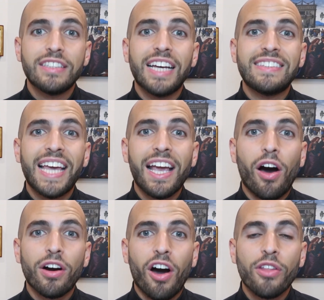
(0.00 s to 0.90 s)
that they
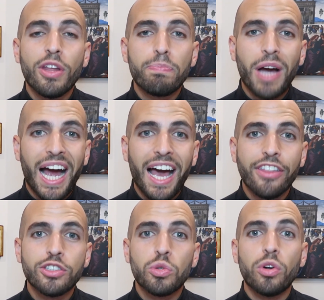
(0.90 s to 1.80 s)
are on the
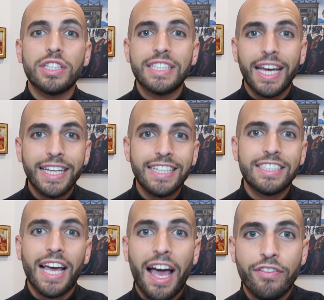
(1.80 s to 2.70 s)
path toward getting
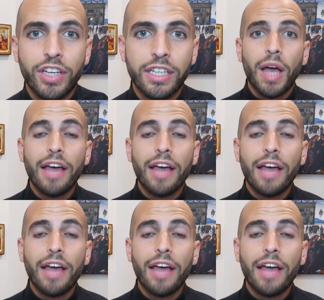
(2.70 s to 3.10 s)
to heaven.